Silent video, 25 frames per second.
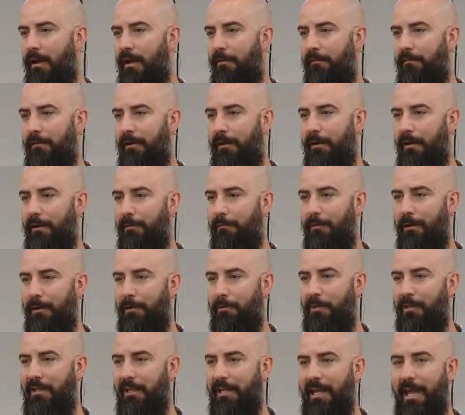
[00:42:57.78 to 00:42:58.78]
uh, fairly
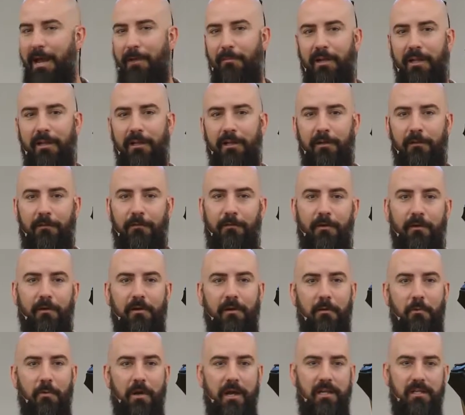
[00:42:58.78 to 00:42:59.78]
frequently. And we look
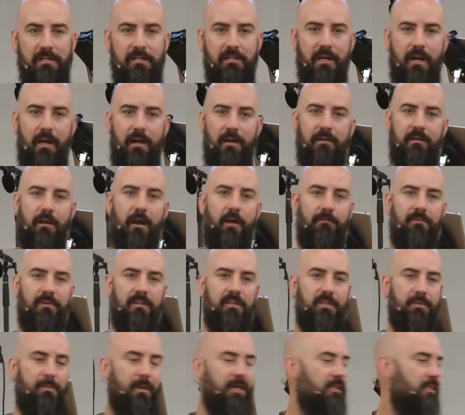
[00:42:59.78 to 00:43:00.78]
for ways uh, often
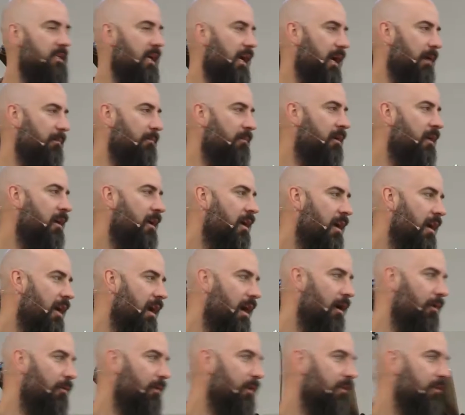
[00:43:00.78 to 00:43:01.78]
to spend time
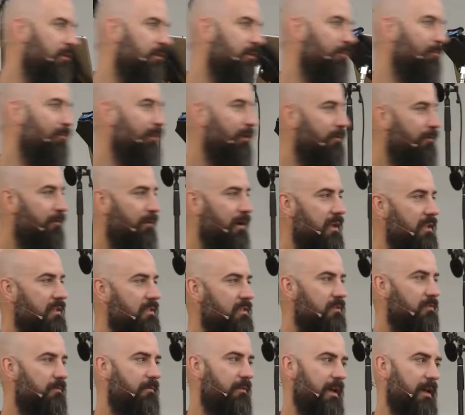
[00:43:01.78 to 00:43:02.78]
uh, with, with
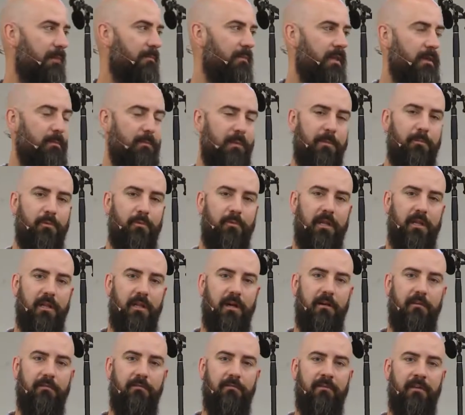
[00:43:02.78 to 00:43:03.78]
friends, family, people we
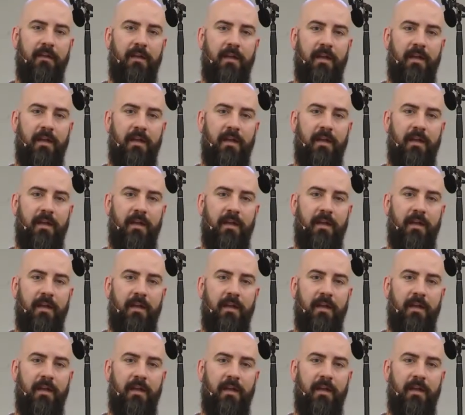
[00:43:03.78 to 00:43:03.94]
love,